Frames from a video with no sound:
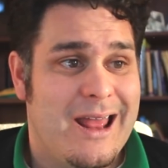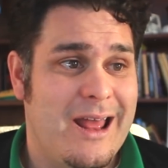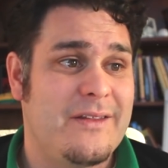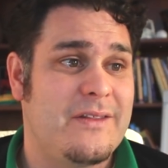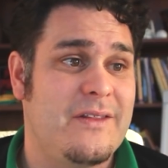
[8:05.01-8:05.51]

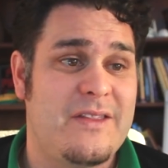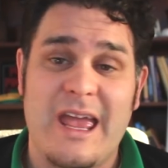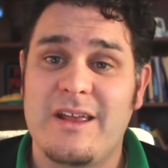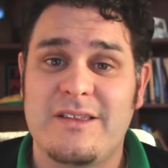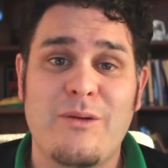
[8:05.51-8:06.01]

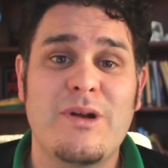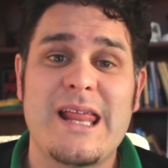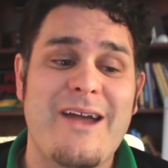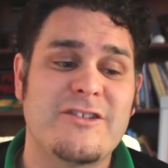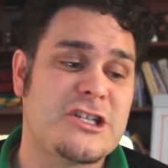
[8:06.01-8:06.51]
they
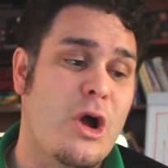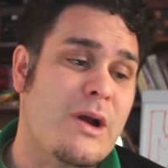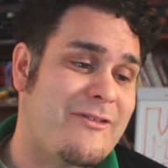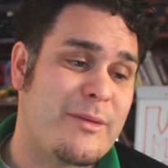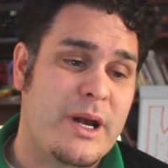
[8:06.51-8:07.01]
really haven't
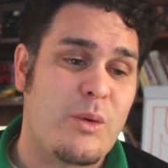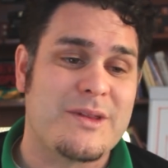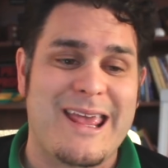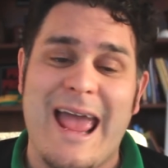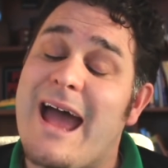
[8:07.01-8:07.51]
shown everybody
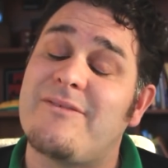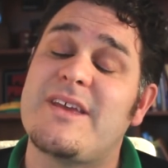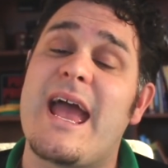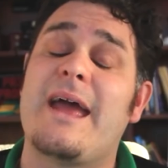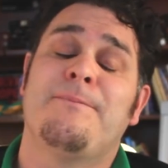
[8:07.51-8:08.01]
what they have
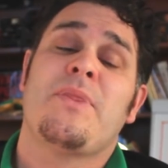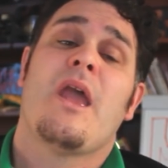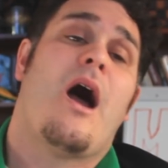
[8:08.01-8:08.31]
yet.